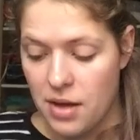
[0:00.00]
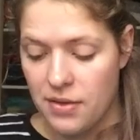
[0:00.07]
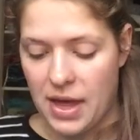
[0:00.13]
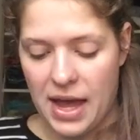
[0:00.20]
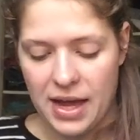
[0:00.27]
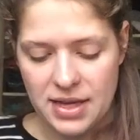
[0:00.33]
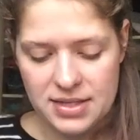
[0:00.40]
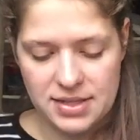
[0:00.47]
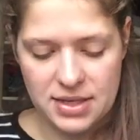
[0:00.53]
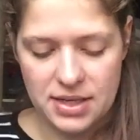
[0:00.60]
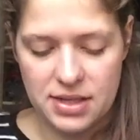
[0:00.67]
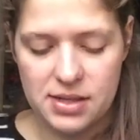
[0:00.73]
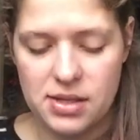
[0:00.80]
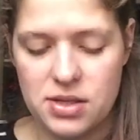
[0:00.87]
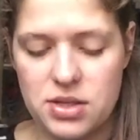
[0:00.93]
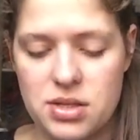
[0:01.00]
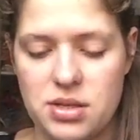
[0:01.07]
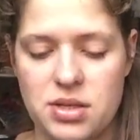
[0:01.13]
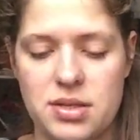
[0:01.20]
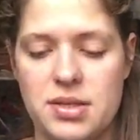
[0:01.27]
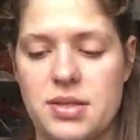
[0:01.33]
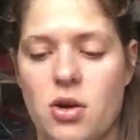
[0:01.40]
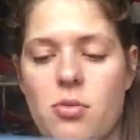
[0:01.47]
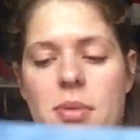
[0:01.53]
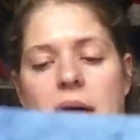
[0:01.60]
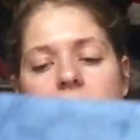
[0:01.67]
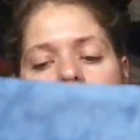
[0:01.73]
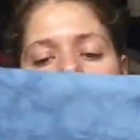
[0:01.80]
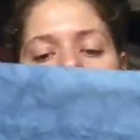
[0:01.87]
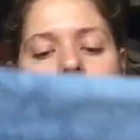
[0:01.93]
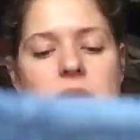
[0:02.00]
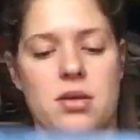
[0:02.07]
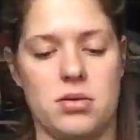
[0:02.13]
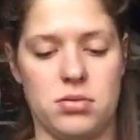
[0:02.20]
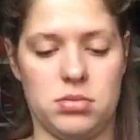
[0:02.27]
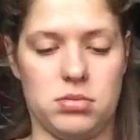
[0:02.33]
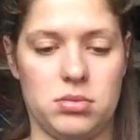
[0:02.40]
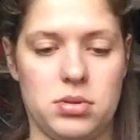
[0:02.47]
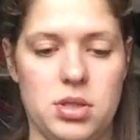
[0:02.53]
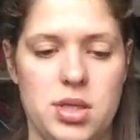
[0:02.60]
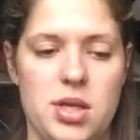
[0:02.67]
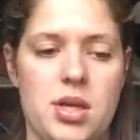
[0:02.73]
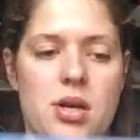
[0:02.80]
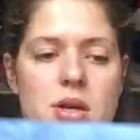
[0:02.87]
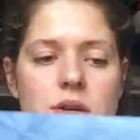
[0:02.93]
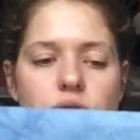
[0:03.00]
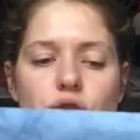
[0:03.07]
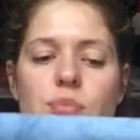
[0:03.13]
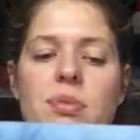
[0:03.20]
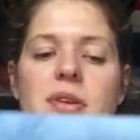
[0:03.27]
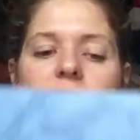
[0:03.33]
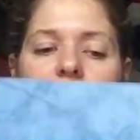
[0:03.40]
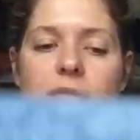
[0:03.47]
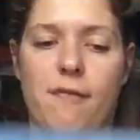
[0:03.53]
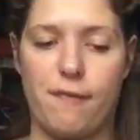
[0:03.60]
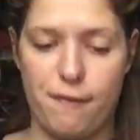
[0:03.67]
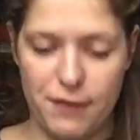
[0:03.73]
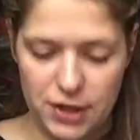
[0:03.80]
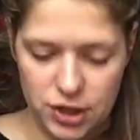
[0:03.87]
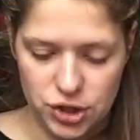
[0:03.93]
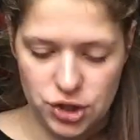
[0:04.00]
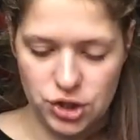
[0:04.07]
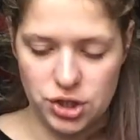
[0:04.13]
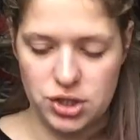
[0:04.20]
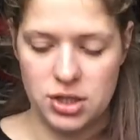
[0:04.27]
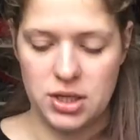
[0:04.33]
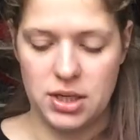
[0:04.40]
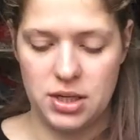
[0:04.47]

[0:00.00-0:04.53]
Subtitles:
The A is not so big, so should be finished.